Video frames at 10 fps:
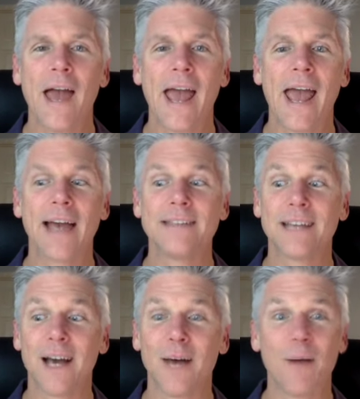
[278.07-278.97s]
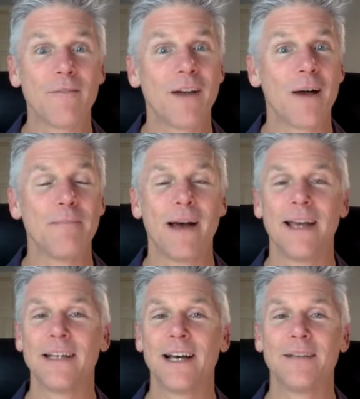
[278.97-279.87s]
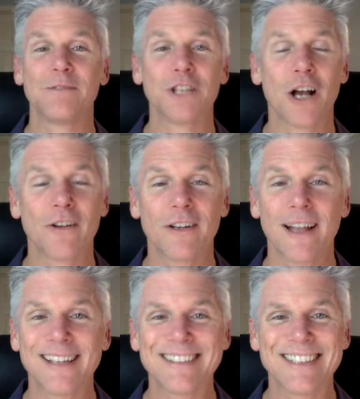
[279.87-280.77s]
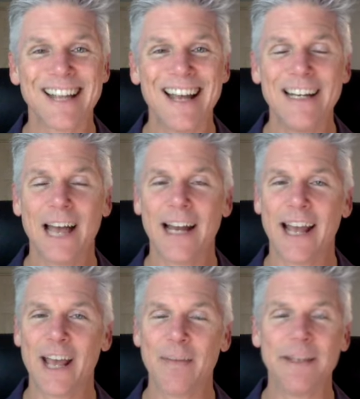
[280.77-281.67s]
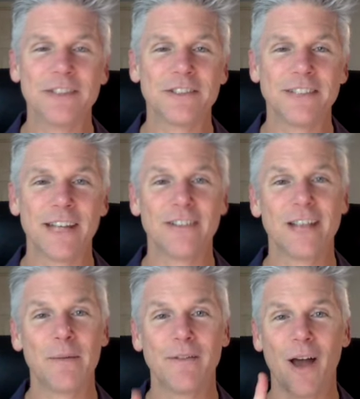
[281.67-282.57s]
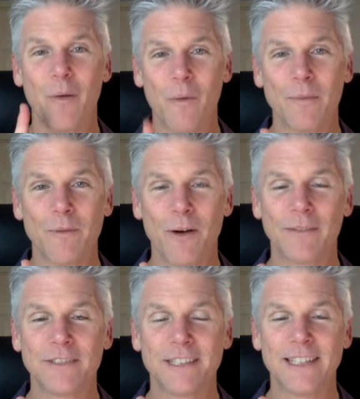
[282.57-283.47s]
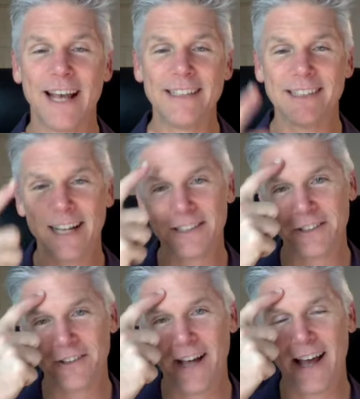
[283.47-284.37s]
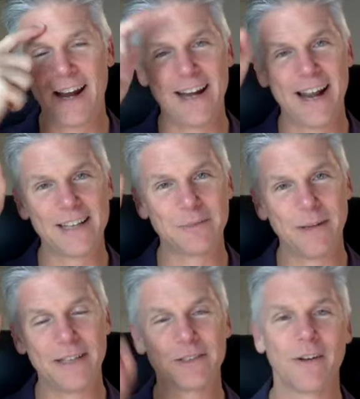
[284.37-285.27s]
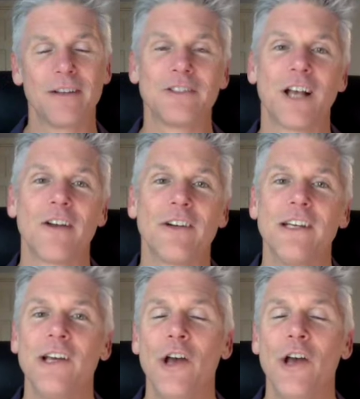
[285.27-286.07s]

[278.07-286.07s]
And I've got my chakra class today, 9 a.m. Eastern Standard Time. We've got one more after today. Today's third eye. Next week is crown chakra.